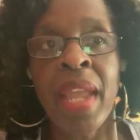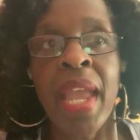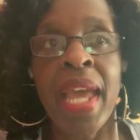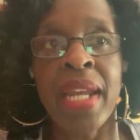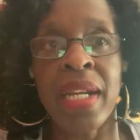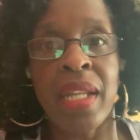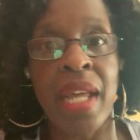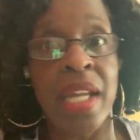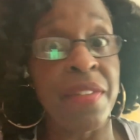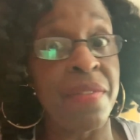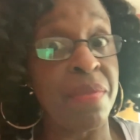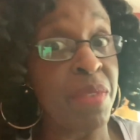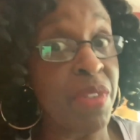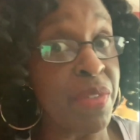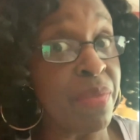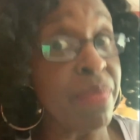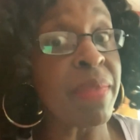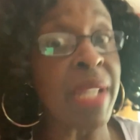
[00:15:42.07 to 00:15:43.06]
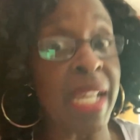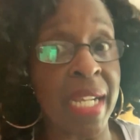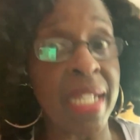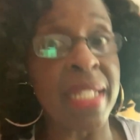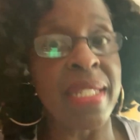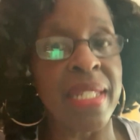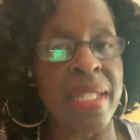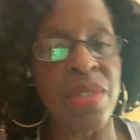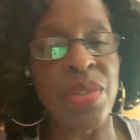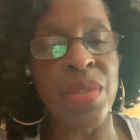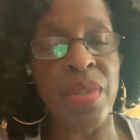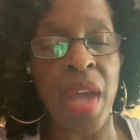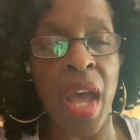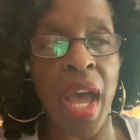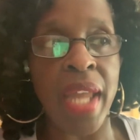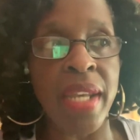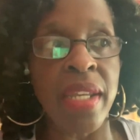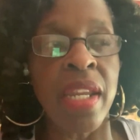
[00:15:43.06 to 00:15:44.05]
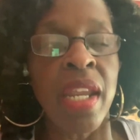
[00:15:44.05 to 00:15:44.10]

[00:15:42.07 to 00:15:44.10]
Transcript: And a lot of them, like I said, do not.